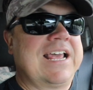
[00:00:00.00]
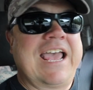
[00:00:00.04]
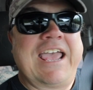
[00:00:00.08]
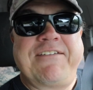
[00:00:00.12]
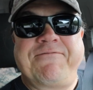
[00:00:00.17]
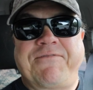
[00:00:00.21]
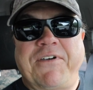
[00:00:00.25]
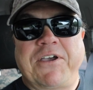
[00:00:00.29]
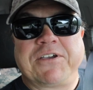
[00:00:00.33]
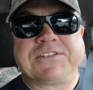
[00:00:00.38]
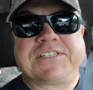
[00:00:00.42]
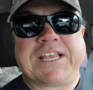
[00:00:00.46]
Hey
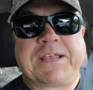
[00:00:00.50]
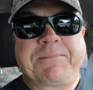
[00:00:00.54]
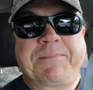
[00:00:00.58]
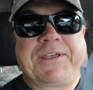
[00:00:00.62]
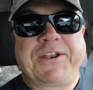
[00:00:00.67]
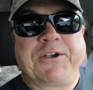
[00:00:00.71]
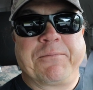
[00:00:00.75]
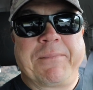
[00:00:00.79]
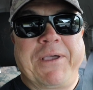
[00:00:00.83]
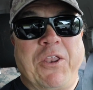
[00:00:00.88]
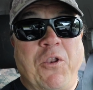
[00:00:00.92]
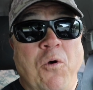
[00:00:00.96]
folks, I'm
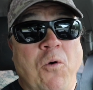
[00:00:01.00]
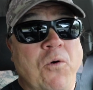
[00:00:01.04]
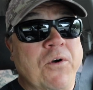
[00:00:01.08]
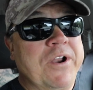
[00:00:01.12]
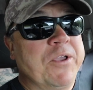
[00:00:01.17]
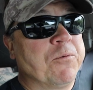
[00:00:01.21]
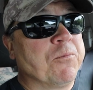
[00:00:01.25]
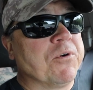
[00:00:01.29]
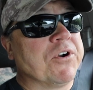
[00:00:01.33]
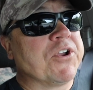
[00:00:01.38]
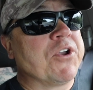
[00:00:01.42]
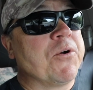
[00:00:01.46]
Dieter
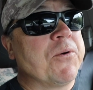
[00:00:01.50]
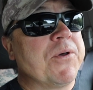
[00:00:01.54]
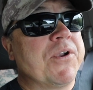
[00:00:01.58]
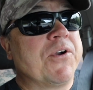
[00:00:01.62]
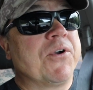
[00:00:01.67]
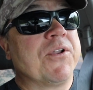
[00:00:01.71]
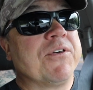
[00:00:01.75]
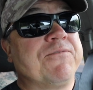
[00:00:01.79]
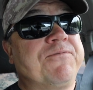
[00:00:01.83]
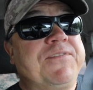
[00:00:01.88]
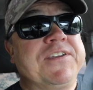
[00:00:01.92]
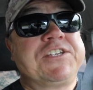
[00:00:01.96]
Melhorn and we're going
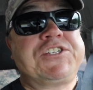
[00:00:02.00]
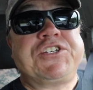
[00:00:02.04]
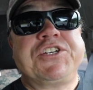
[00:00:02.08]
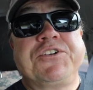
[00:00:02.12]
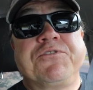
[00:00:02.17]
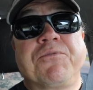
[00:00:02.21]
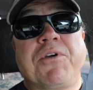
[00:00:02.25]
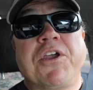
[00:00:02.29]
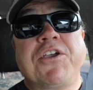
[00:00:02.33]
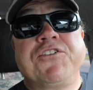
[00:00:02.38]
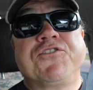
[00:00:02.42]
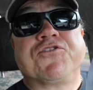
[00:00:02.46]
on a
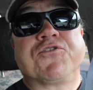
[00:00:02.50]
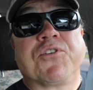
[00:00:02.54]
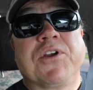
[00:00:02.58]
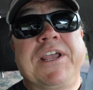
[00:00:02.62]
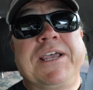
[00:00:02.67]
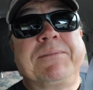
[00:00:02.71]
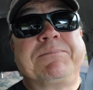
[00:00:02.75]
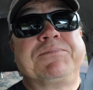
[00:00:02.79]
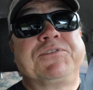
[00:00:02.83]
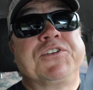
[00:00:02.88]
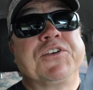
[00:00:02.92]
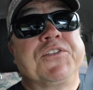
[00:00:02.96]
fishing road
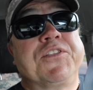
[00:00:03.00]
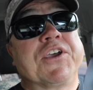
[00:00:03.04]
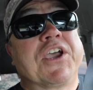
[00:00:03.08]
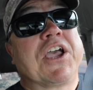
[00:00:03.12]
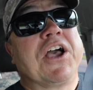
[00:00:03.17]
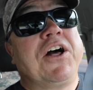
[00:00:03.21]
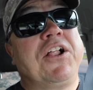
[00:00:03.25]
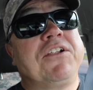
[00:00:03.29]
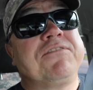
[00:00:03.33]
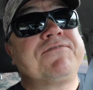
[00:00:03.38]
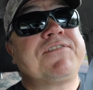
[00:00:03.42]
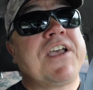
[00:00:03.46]
trip to the
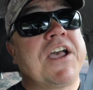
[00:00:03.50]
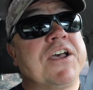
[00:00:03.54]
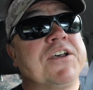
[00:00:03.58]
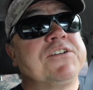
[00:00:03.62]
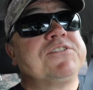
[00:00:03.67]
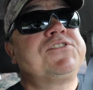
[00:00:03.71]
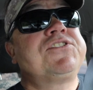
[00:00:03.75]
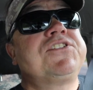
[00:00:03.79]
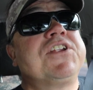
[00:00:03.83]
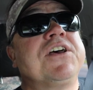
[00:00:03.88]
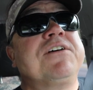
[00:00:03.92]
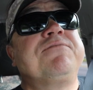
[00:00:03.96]
Gulf
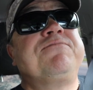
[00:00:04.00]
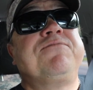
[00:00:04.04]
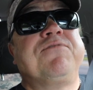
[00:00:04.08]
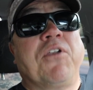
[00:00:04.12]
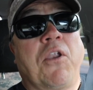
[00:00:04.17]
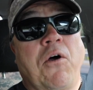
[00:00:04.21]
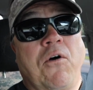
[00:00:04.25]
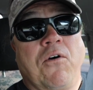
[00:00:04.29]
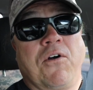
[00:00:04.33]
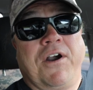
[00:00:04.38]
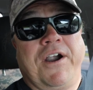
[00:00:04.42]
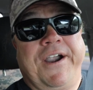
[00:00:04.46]
Coast of
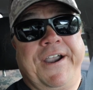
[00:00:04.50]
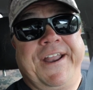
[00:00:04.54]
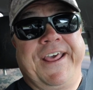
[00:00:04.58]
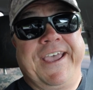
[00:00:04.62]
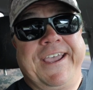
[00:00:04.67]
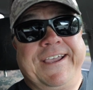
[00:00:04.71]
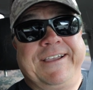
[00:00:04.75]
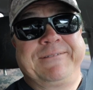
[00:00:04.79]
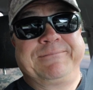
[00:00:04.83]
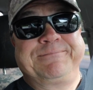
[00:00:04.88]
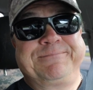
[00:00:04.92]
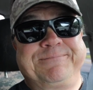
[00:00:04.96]

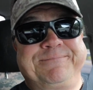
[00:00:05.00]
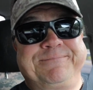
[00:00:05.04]
Florida.